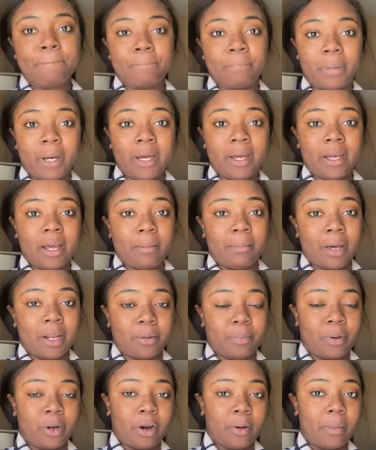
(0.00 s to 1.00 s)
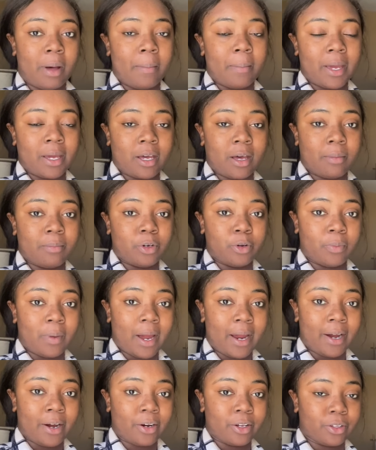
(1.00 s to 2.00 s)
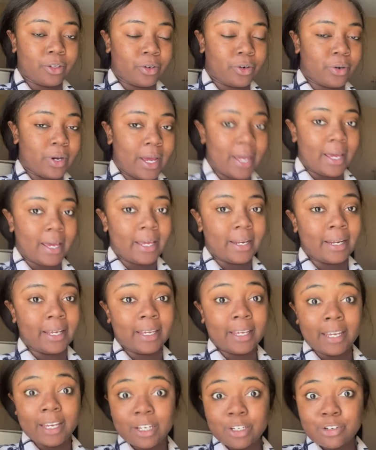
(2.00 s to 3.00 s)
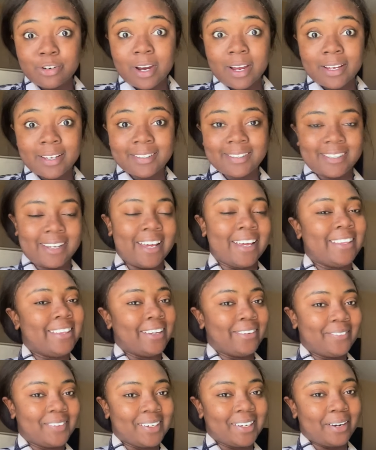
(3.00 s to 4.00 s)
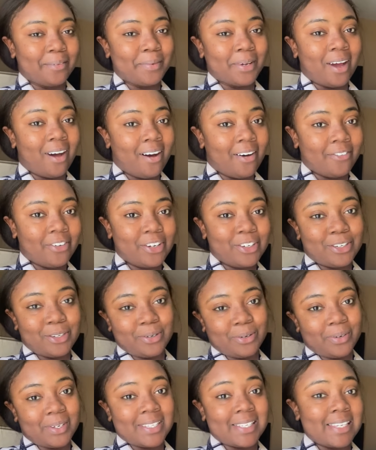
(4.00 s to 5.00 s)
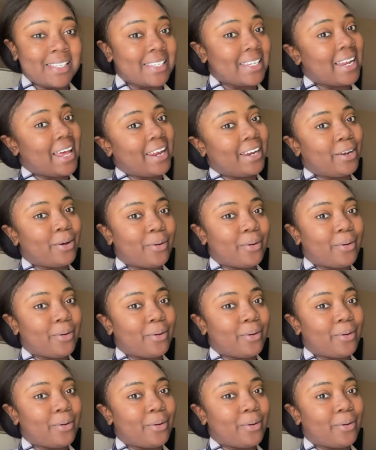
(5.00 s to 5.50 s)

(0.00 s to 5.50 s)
But I'm about to put on my makeup, do my hair a little and get dressed. And then we're gonna be off to Cincinnati,